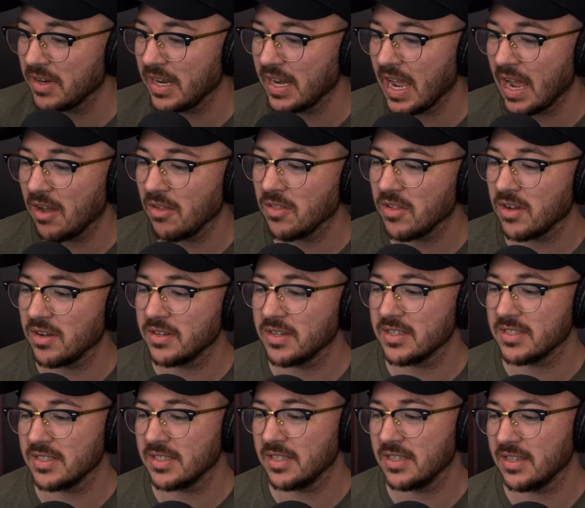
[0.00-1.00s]
and how long
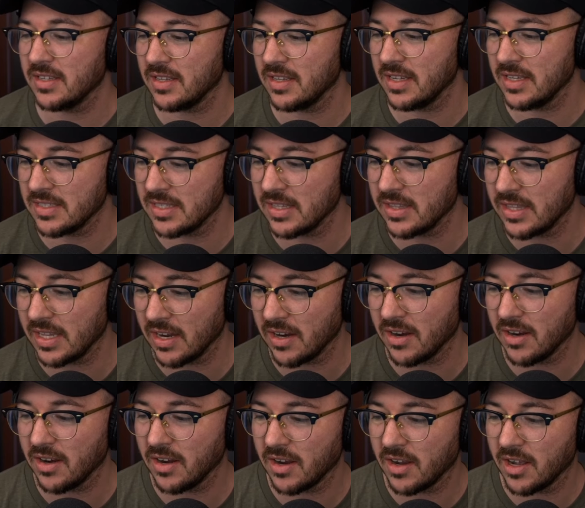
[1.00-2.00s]
does it
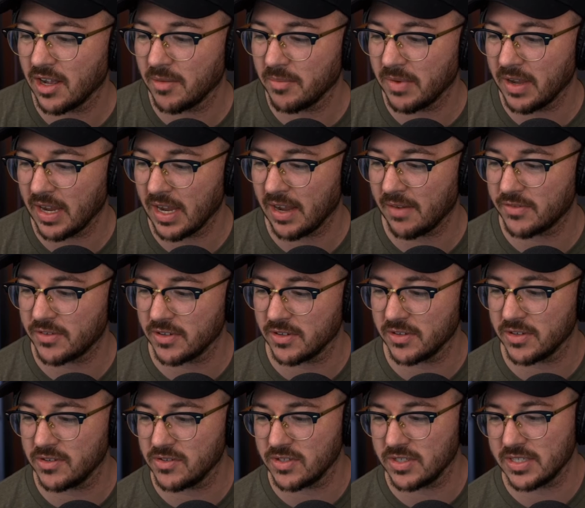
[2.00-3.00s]
there after
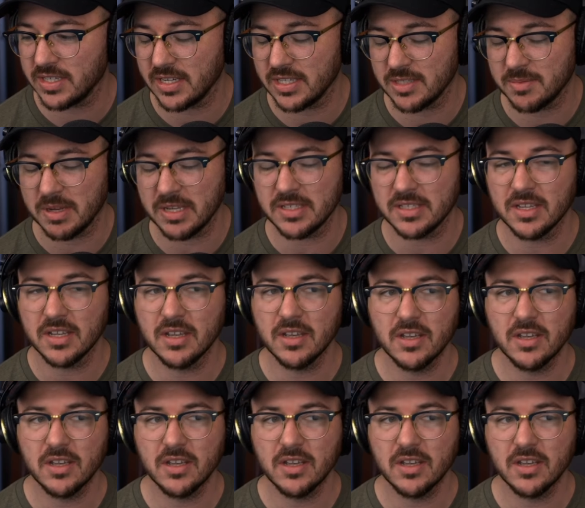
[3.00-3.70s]
usually staying in space?